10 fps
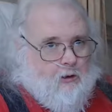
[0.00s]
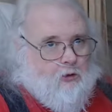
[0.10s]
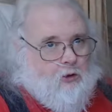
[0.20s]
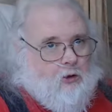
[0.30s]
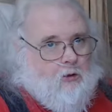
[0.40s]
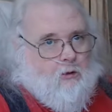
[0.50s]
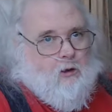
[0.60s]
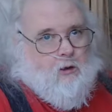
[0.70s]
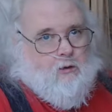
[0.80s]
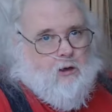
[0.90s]
So
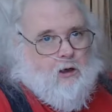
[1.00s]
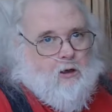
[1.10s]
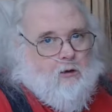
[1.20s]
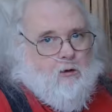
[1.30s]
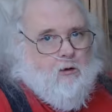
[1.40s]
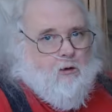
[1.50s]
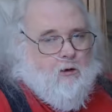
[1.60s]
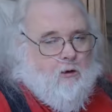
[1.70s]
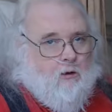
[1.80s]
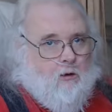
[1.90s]
there's
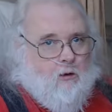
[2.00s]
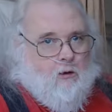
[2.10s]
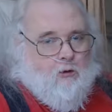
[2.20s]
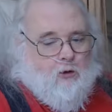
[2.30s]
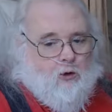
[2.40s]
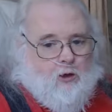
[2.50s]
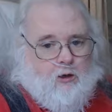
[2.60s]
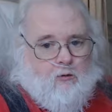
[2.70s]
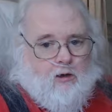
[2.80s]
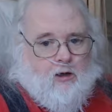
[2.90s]
130
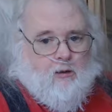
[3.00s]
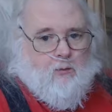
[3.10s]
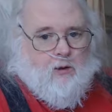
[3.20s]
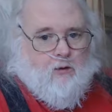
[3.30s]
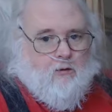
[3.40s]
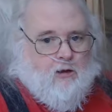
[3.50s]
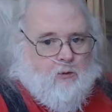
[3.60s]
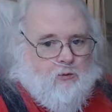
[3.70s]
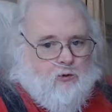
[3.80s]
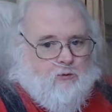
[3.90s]

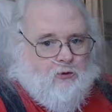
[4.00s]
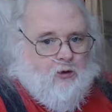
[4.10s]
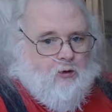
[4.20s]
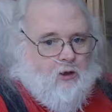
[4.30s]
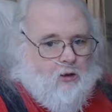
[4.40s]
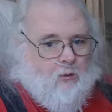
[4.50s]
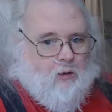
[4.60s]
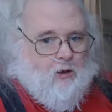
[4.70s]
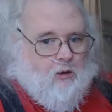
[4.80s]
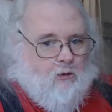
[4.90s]
milligrams of sodium
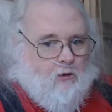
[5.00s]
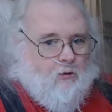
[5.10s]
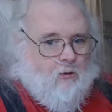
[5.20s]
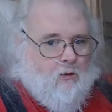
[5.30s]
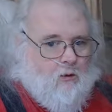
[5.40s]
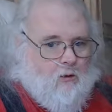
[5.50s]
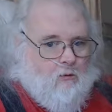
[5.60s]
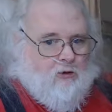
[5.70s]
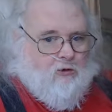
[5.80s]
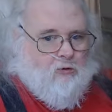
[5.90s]
in the
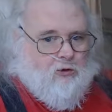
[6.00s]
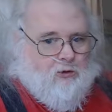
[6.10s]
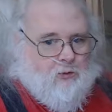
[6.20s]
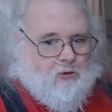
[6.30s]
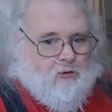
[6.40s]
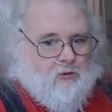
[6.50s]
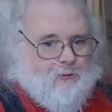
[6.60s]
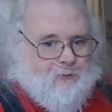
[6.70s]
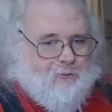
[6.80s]
Rice Krispies.